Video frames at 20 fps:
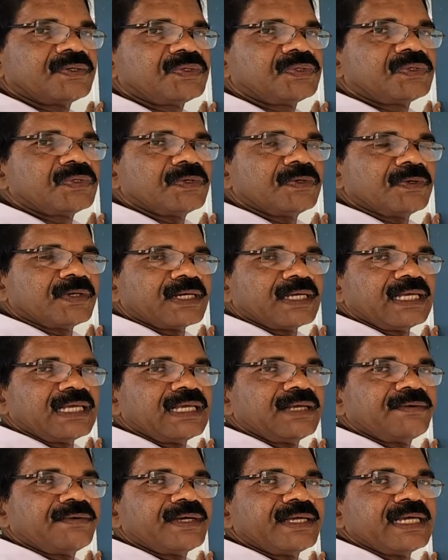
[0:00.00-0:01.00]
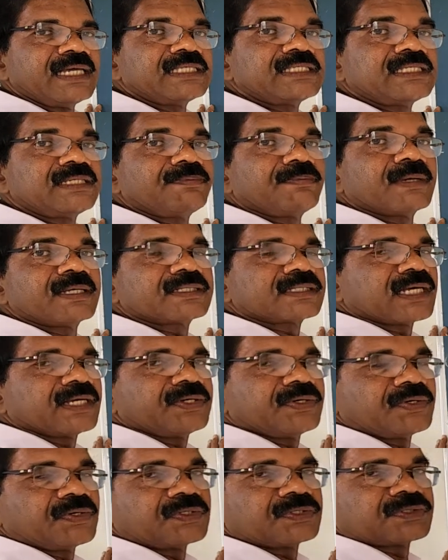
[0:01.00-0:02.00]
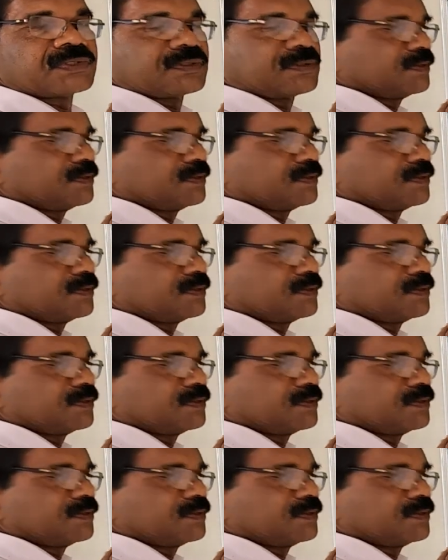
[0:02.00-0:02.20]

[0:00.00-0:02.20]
to give H plus ions.